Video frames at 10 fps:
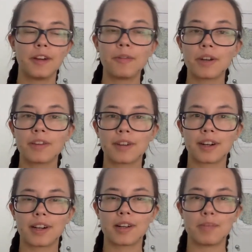One of
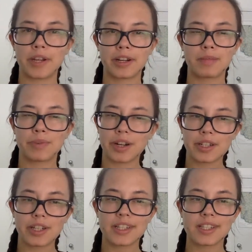our bigger
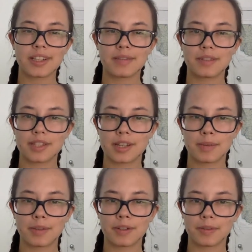projects of the
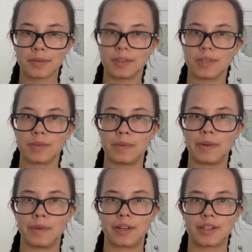summer was when we
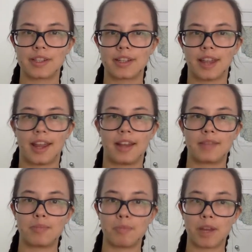worked at
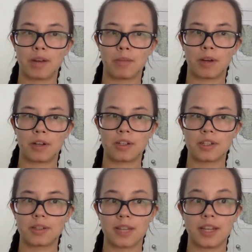Menor Marsh
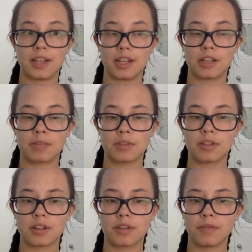State Nature
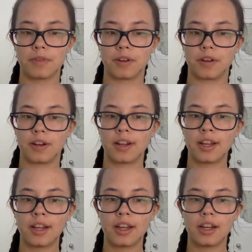Preserve for
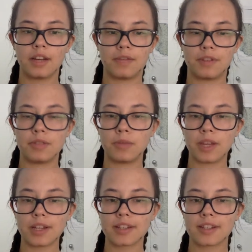a few
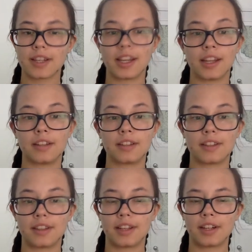weeks, and
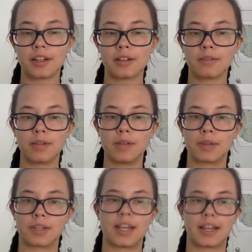there we
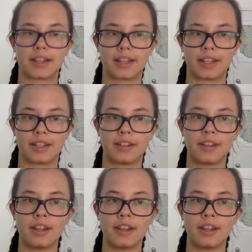were tackling